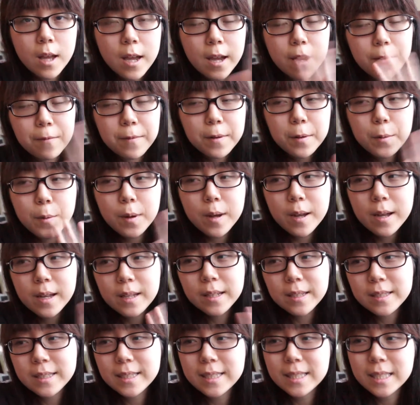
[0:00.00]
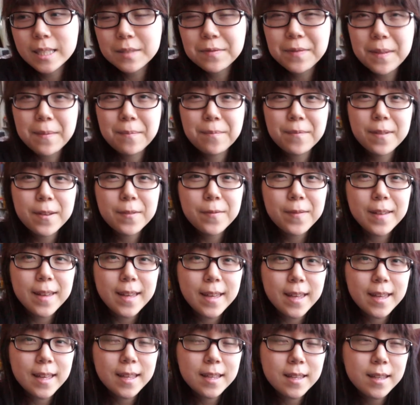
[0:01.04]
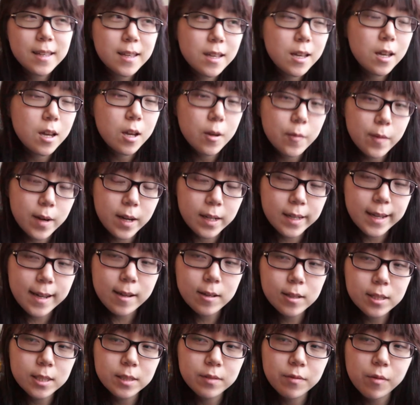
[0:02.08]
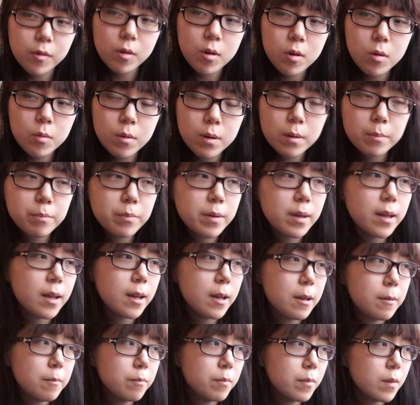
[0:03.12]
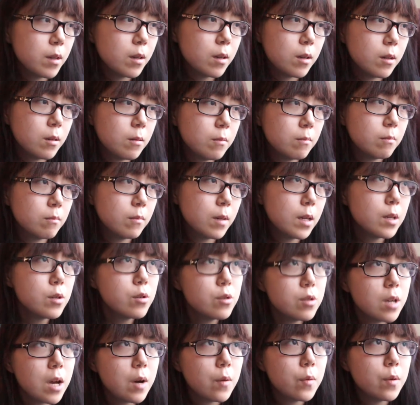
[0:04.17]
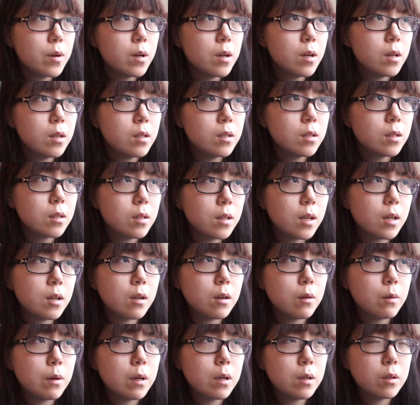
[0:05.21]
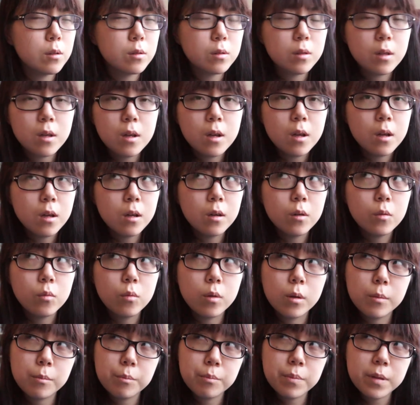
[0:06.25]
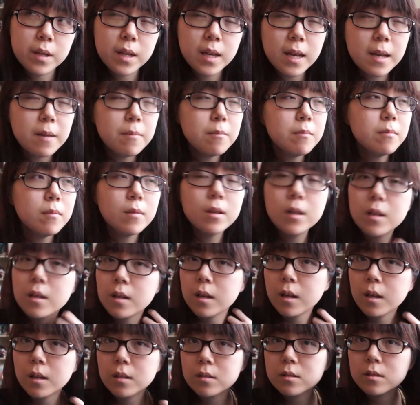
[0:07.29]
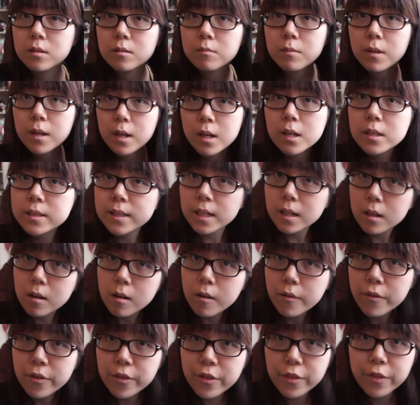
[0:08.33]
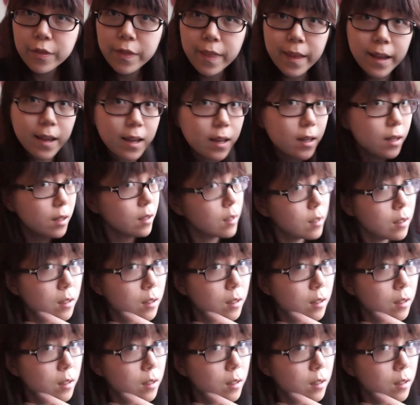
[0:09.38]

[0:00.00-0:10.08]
Hi everyone, this is vampvivid. Right now it's 4:01 p.m. I showered like around 1 p.m. and so my hair is like all thick.